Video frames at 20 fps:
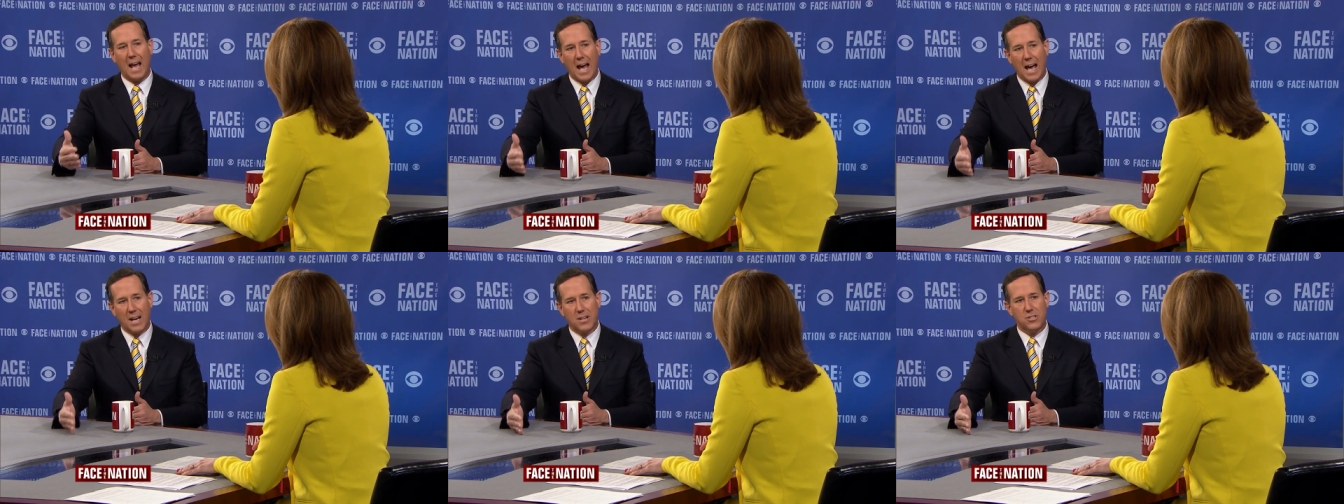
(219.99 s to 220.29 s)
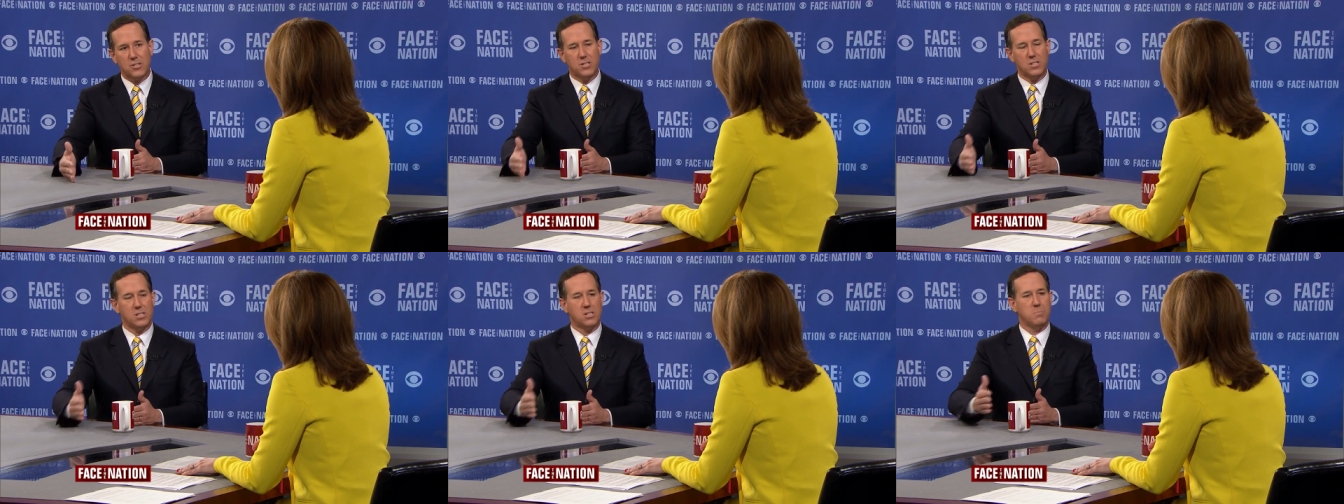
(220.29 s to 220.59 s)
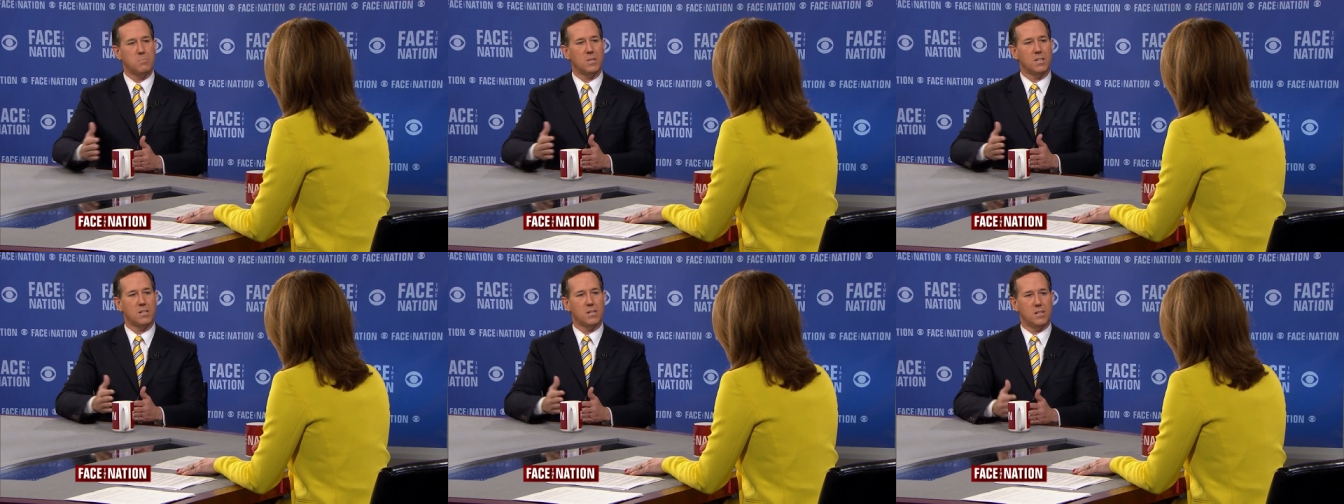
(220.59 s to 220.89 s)
actions
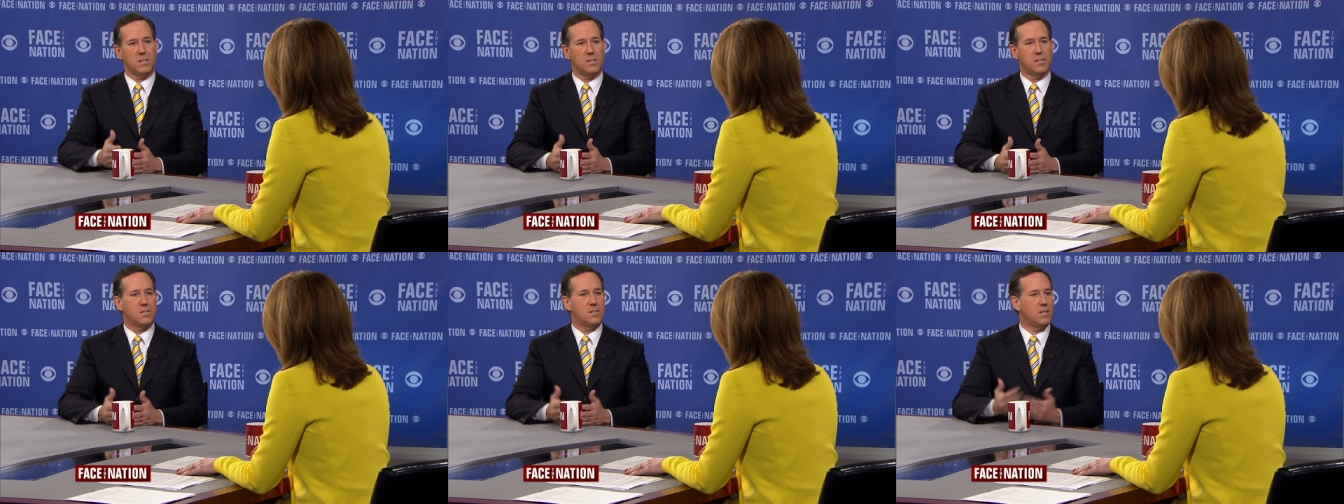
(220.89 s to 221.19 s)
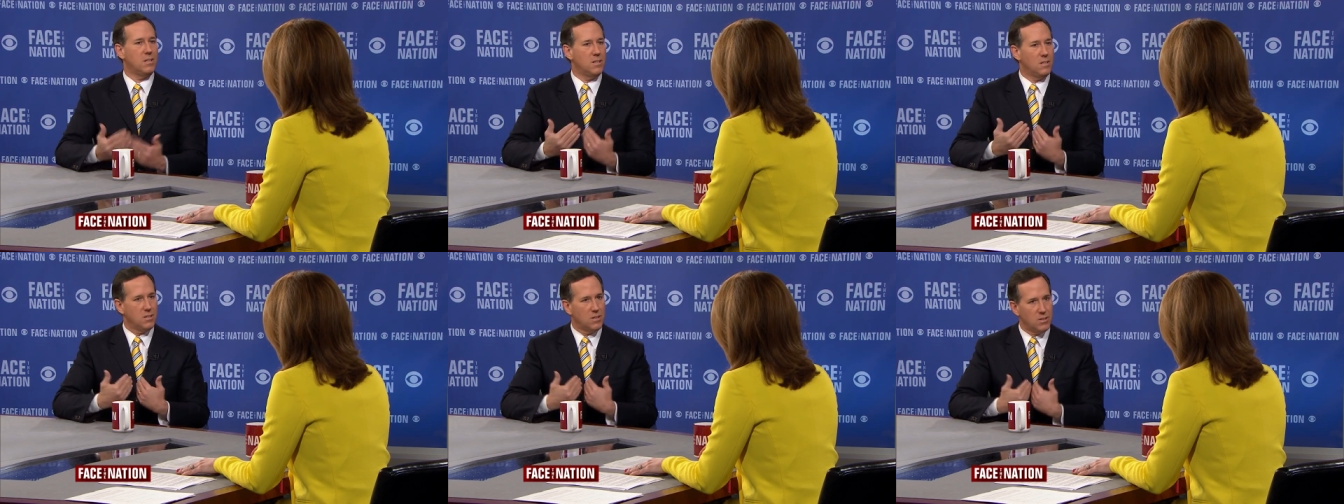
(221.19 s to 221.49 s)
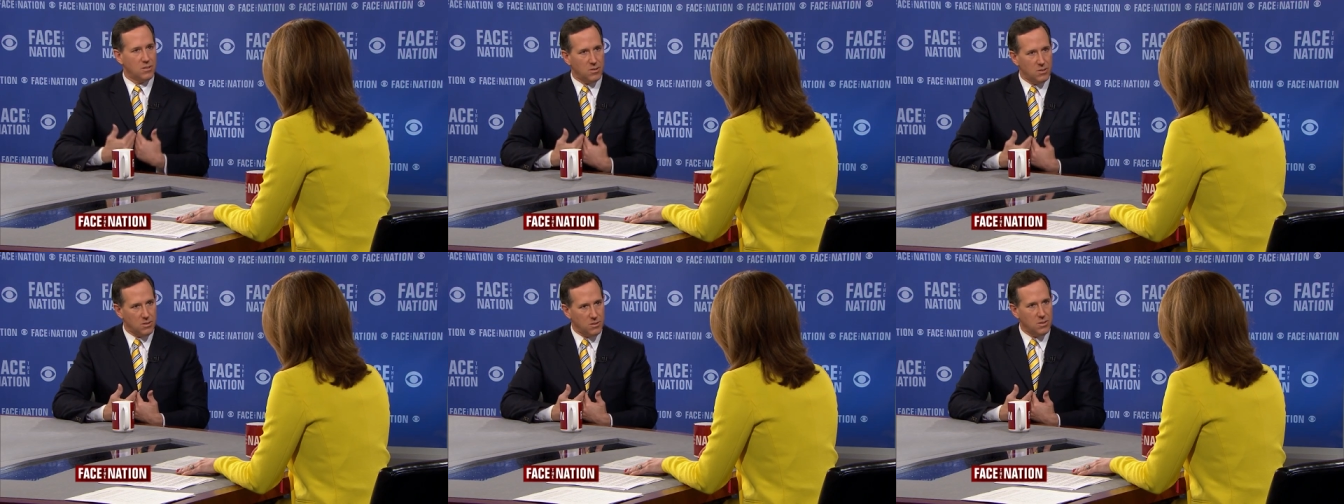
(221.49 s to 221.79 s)
because
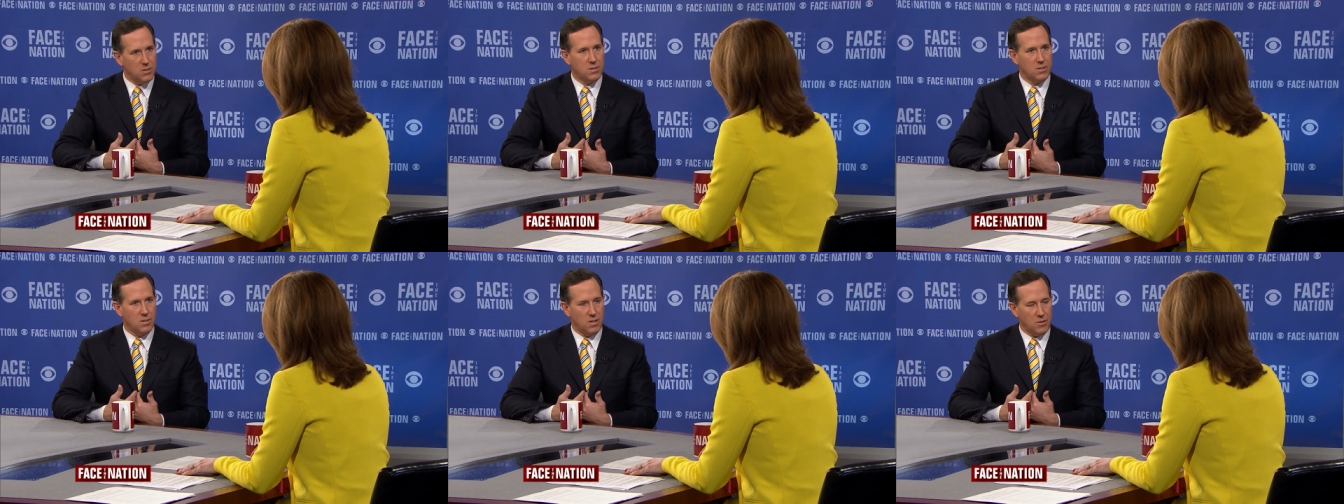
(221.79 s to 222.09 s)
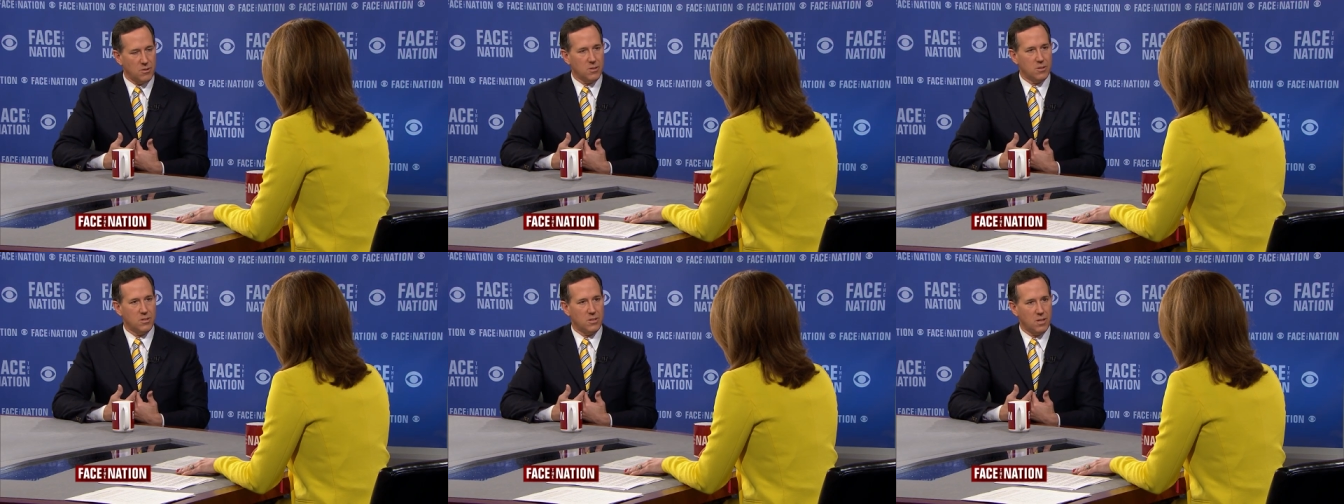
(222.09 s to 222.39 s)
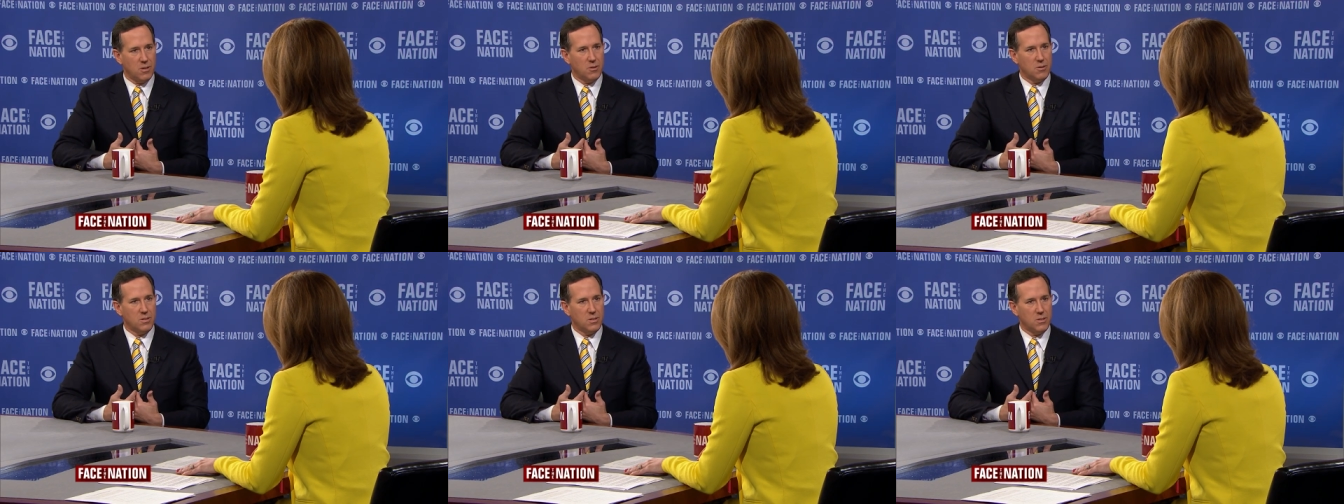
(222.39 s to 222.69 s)

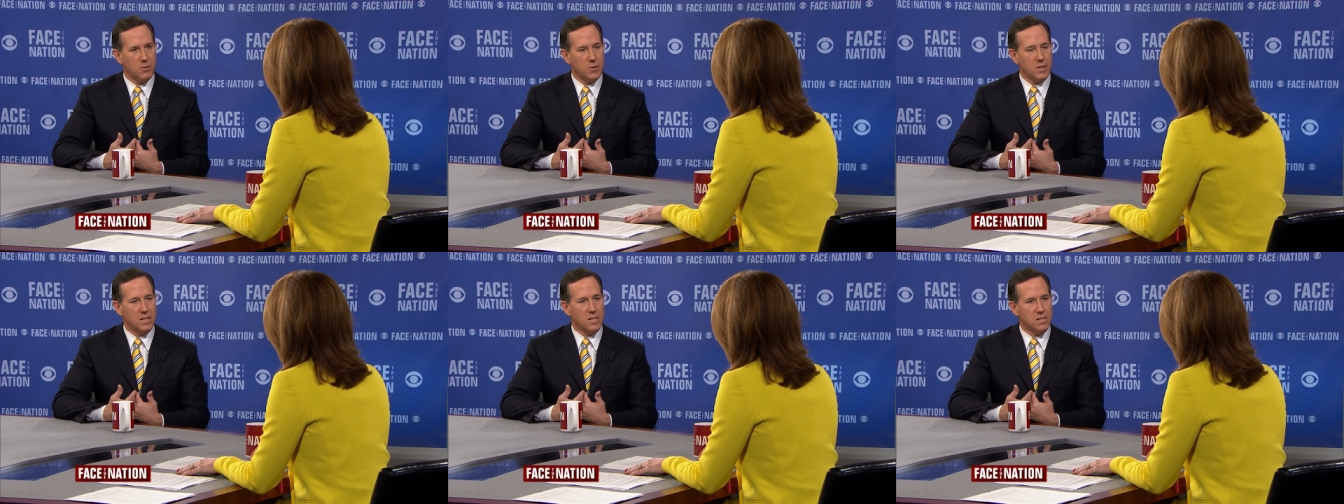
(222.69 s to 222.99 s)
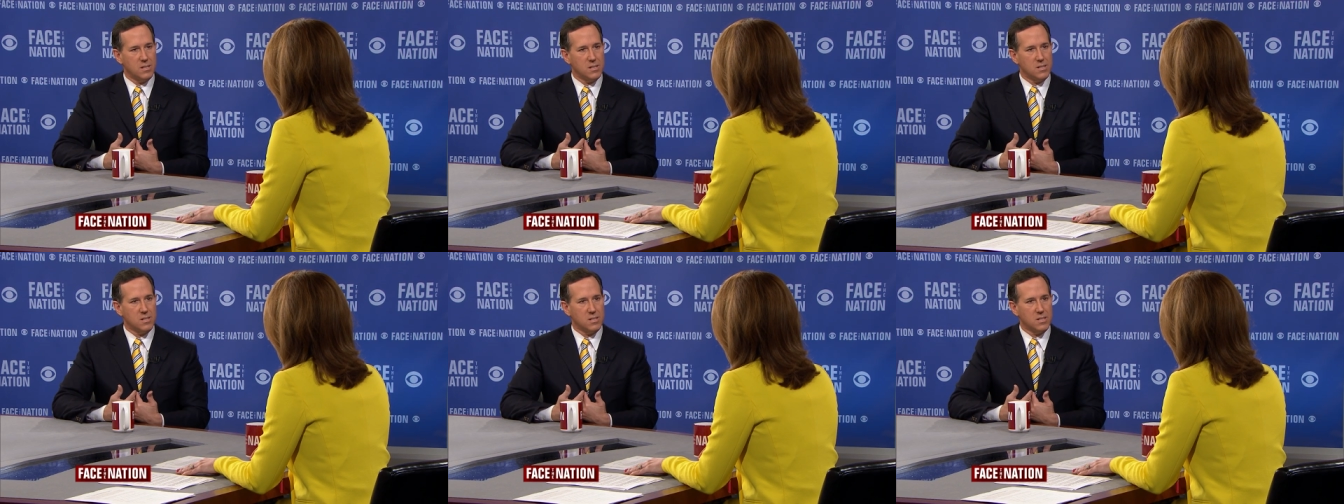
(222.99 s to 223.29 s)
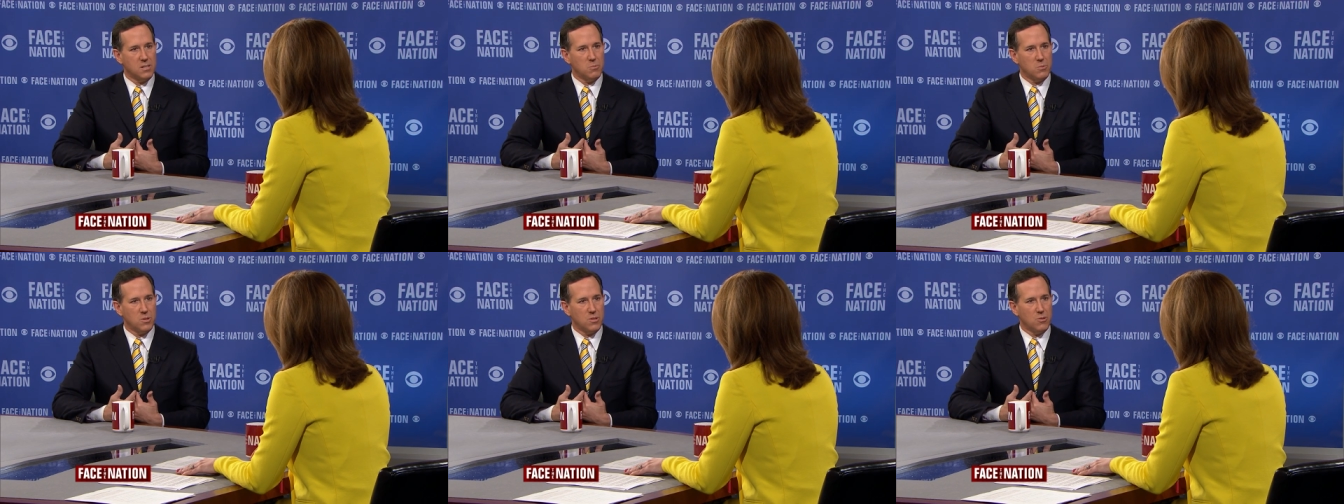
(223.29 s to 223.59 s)
they're
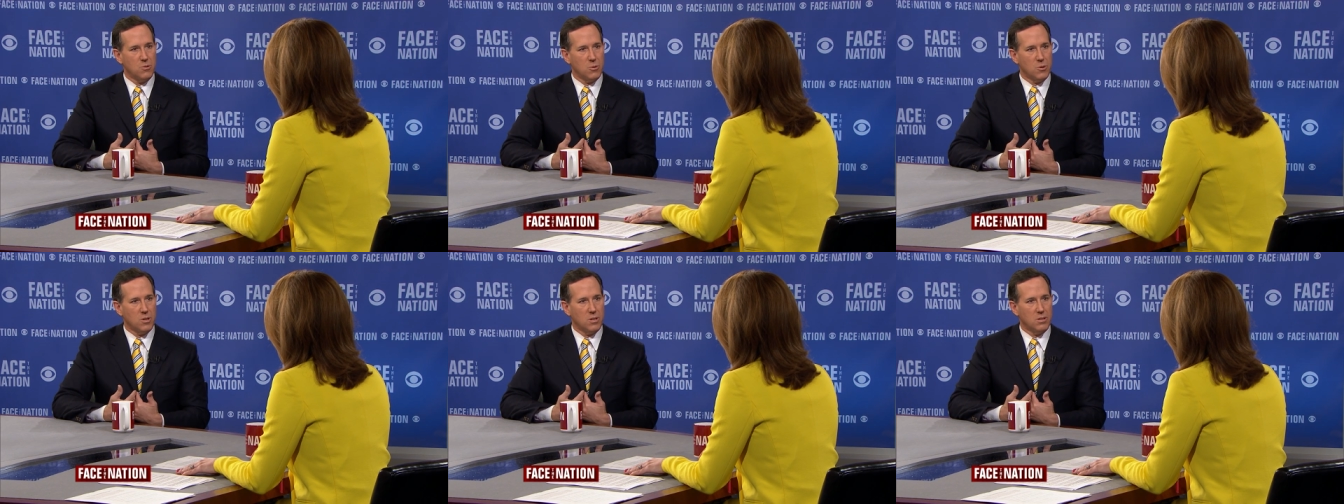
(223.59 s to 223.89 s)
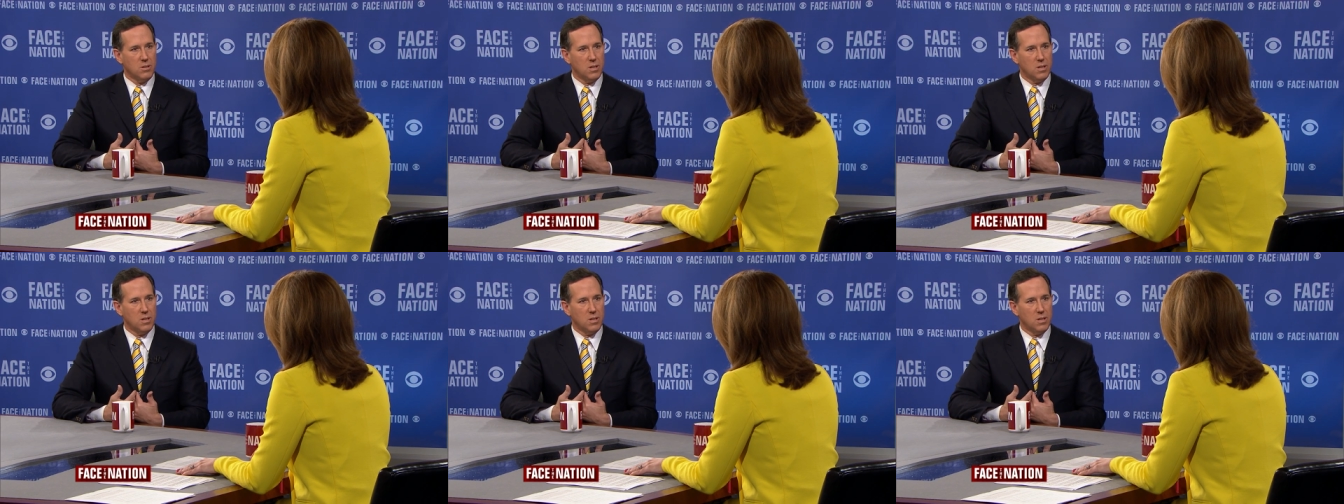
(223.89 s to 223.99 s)
inconsistent with your